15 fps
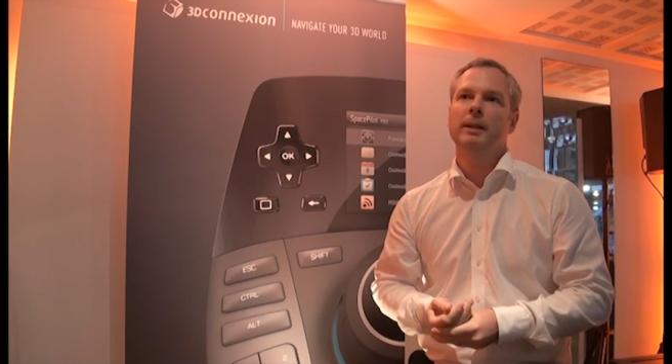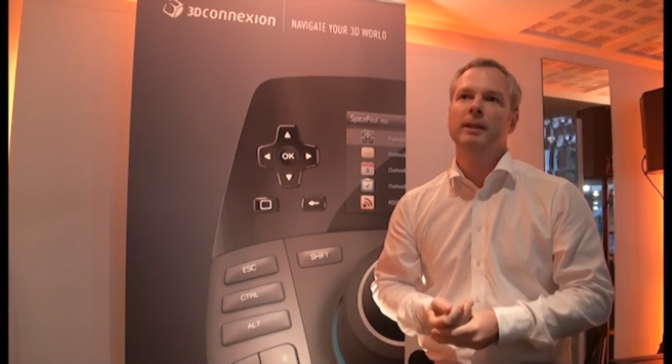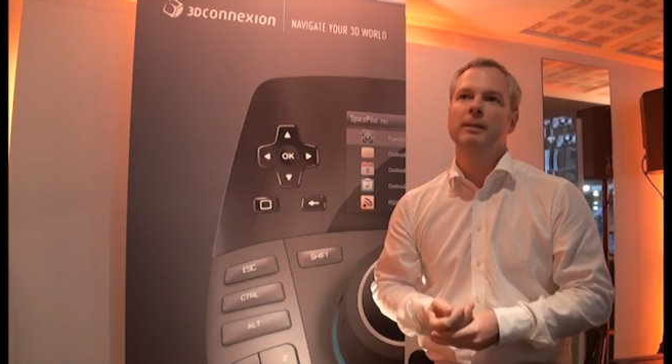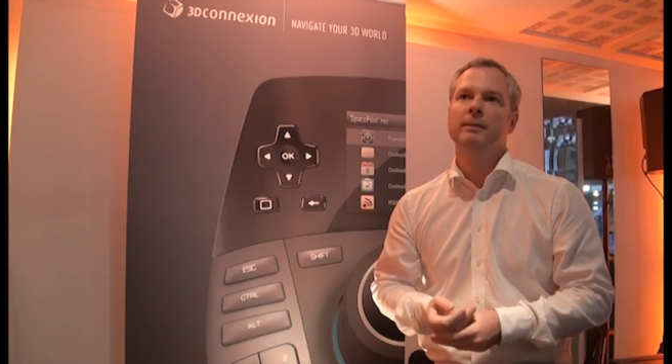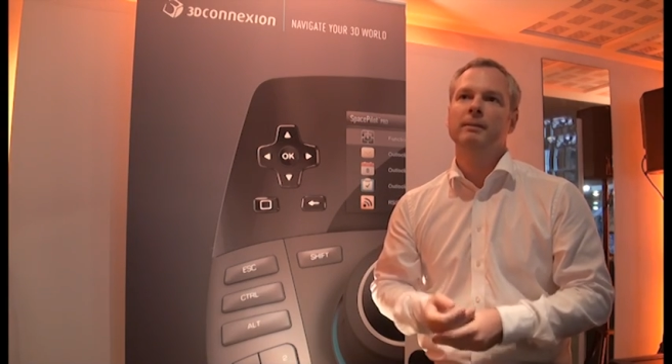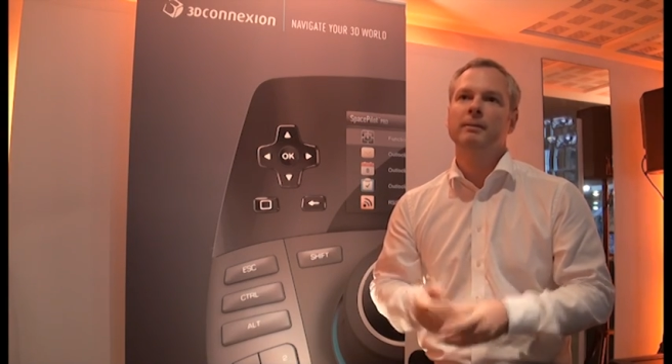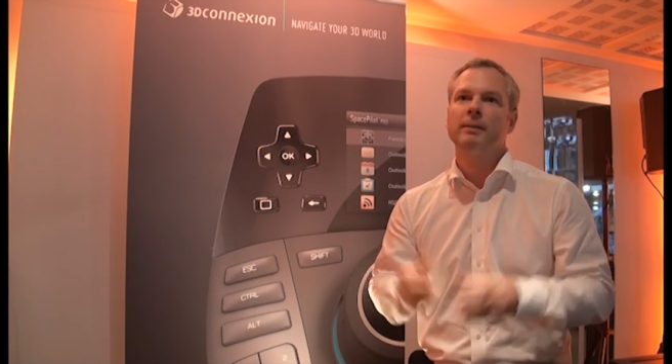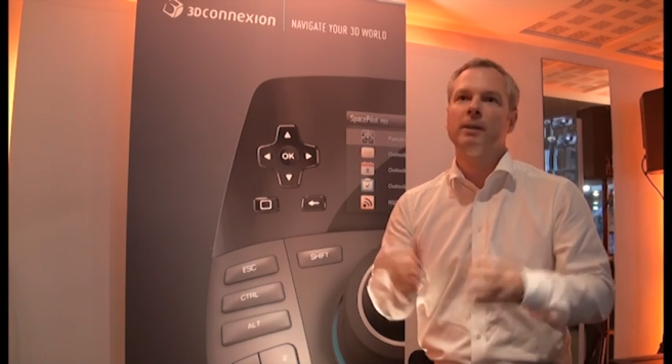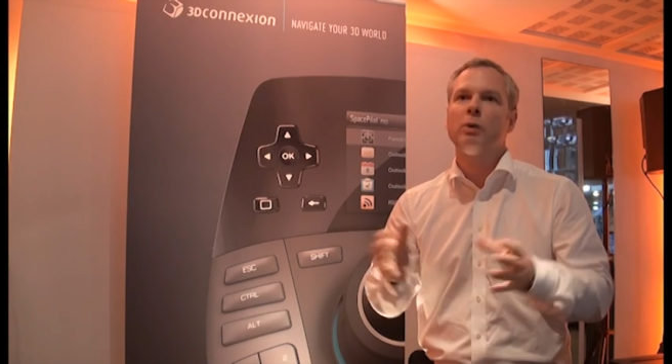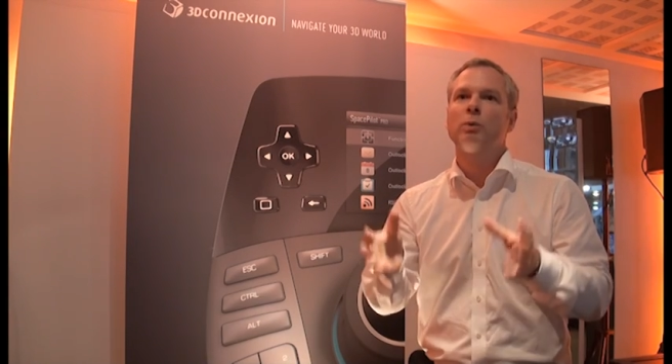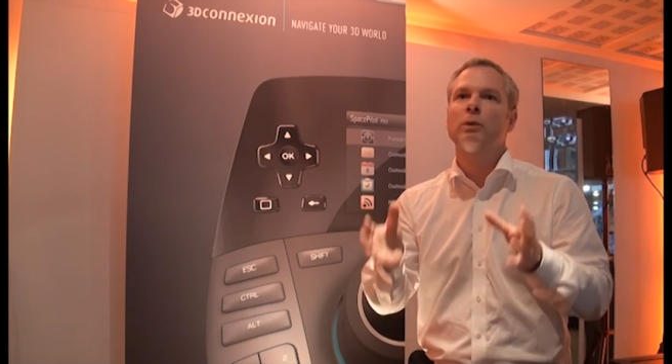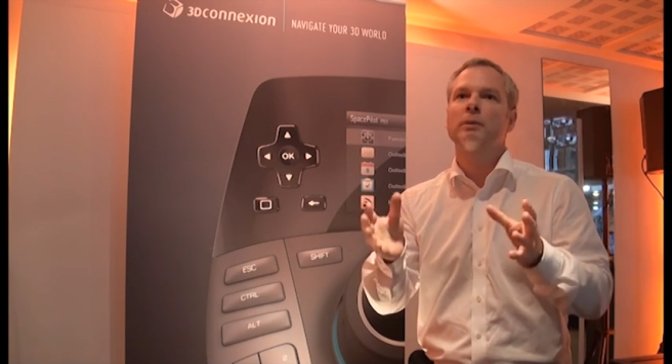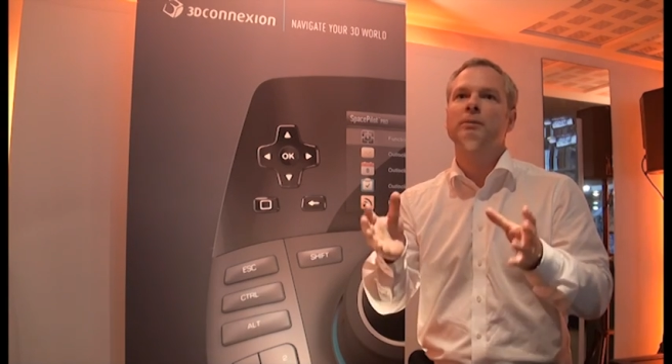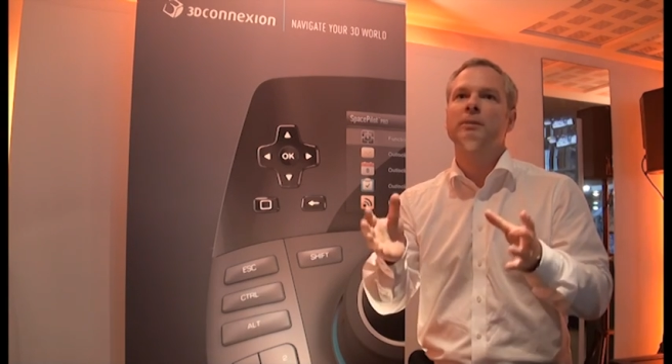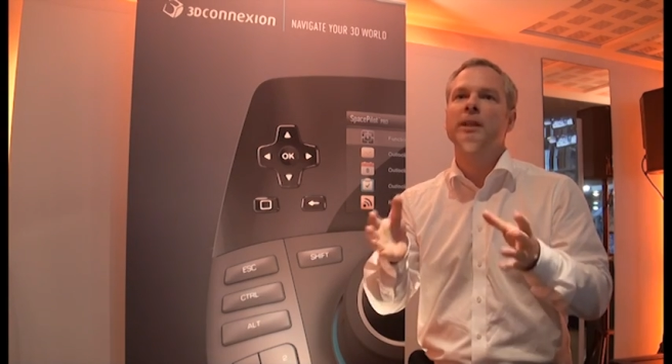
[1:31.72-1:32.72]
And that
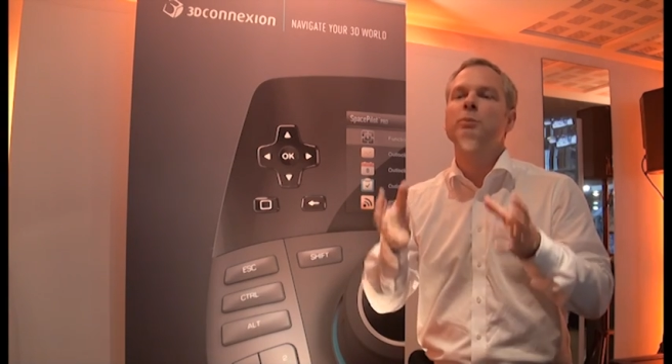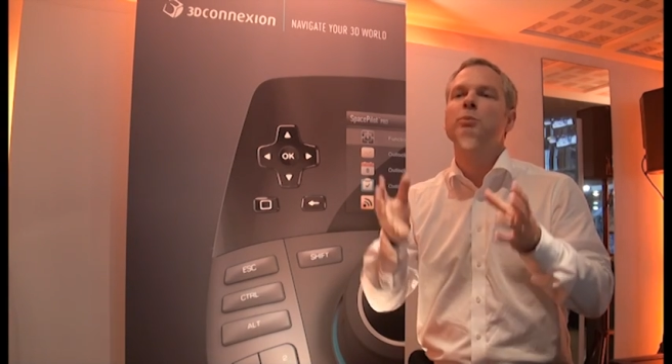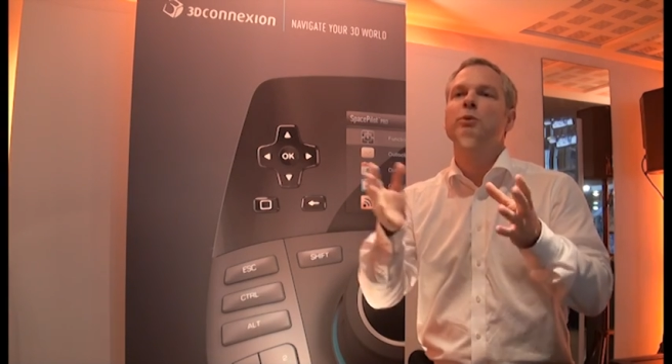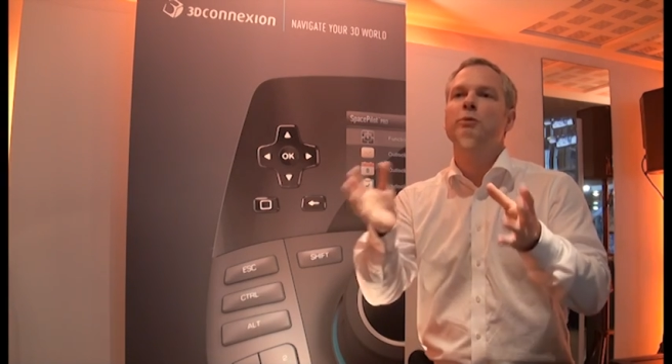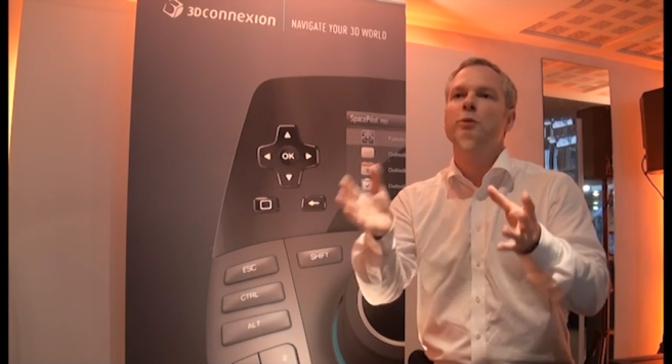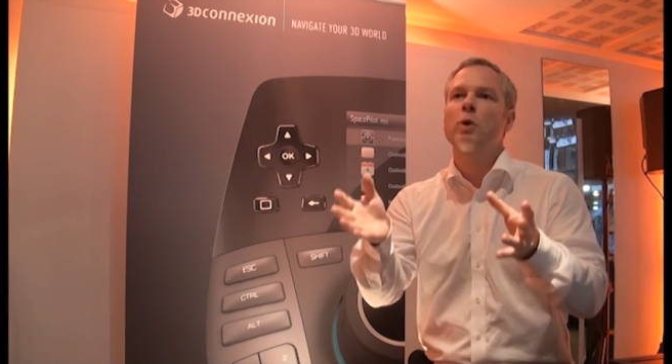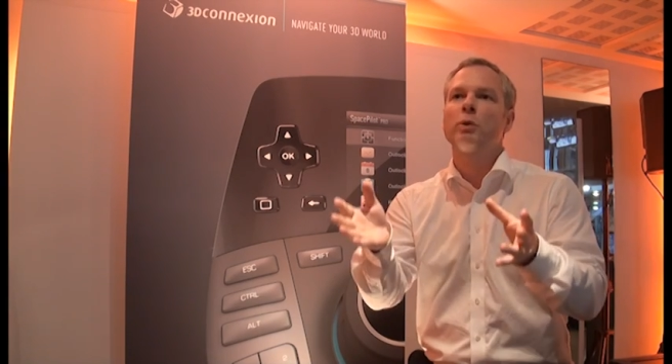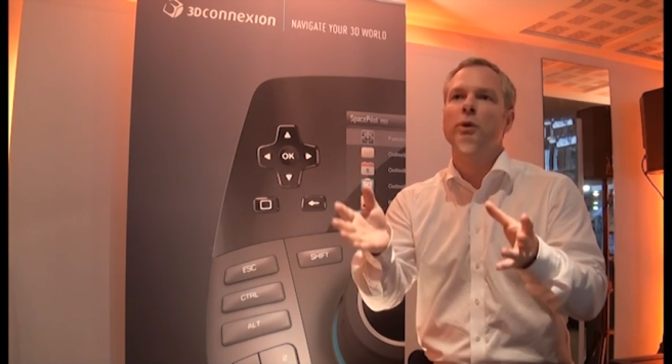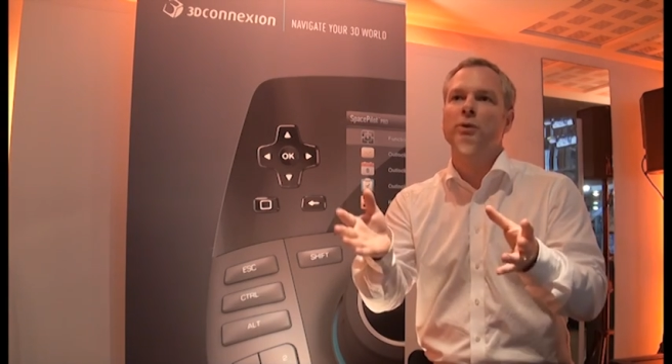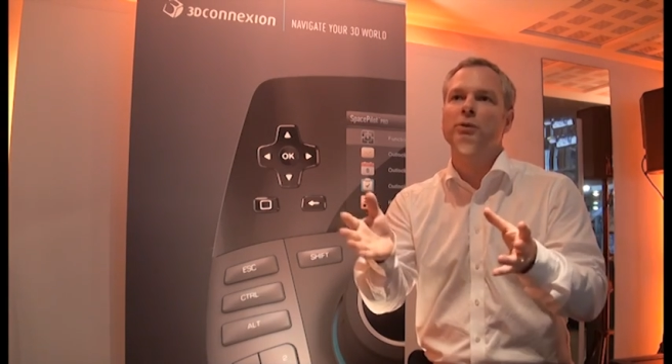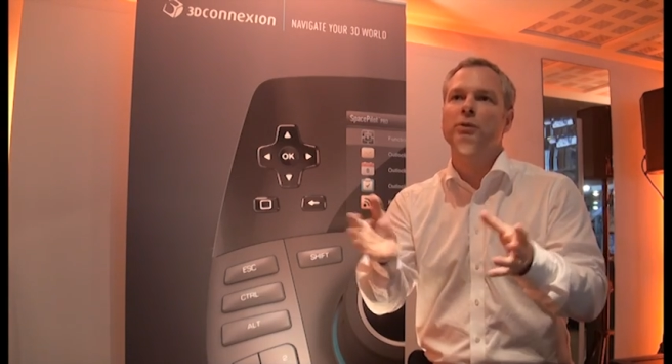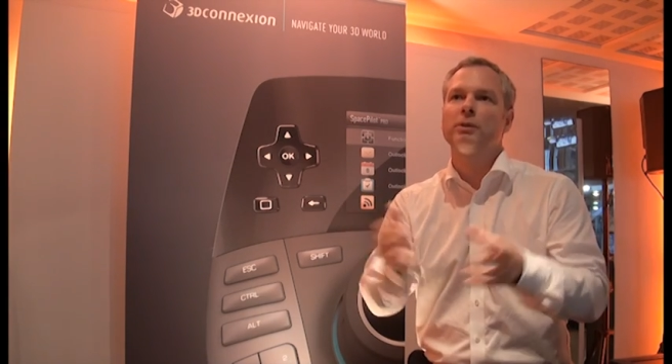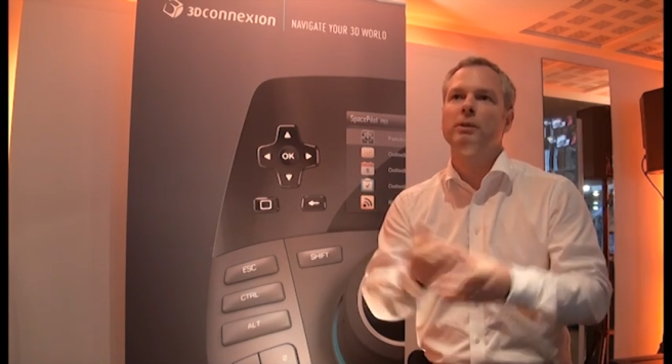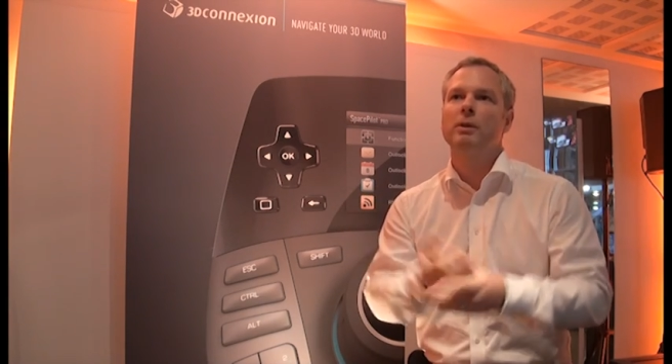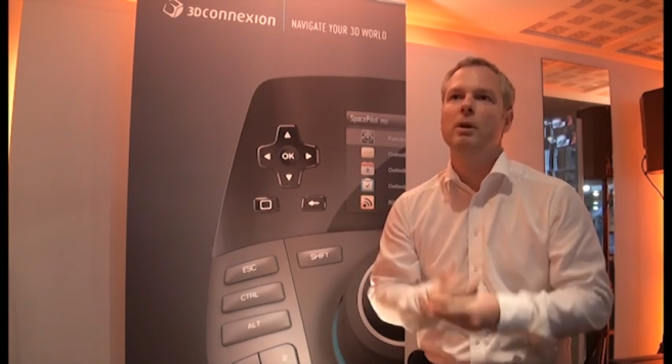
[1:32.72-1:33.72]
will keep your
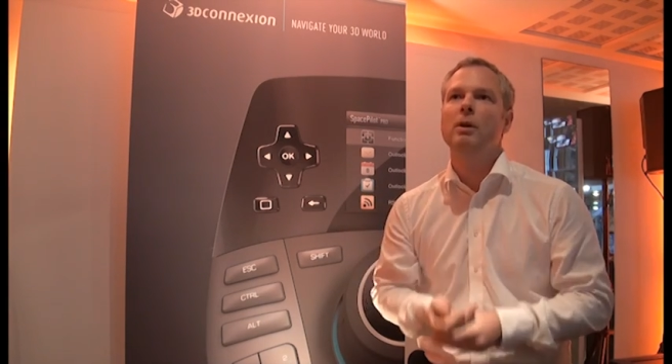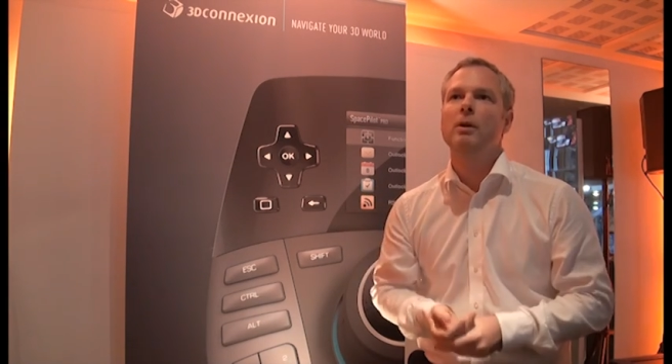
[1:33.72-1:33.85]
focus